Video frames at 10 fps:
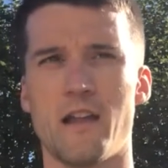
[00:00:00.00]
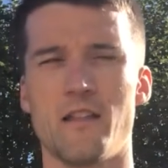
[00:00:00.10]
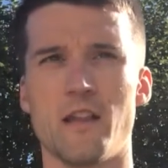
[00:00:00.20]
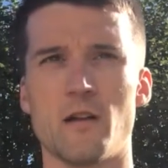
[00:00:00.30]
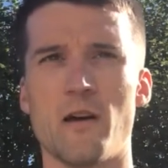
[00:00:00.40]

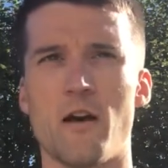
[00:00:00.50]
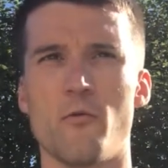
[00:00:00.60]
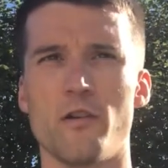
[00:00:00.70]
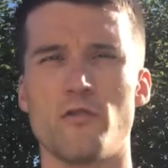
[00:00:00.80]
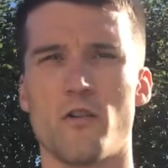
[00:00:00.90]
think about
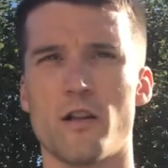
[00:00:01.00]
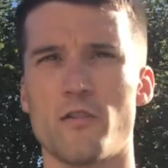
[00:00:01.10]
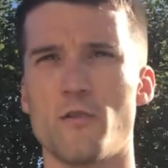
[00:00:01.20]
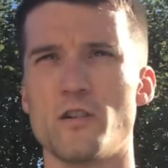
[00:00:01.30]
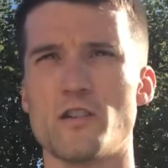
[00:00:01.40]
what you're trying to
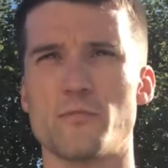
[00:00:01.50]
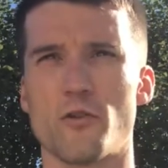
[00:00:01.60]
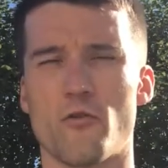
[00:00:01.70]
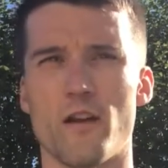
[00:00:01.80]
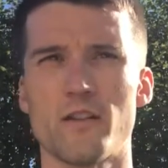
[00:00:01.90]
do, which is
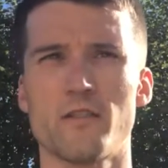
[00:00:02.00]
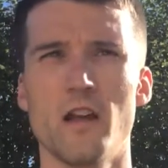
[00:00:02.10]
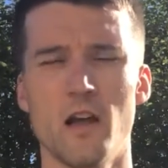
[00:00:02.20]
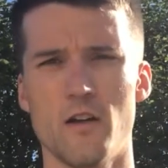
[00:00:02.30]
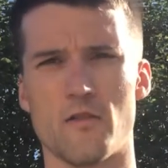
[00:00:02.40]
progress
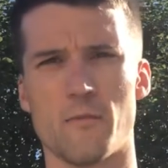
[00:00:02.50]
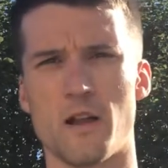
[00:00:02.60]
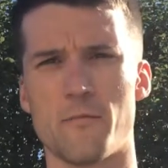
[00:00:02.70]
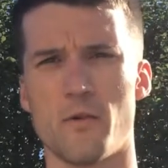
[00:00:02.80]
from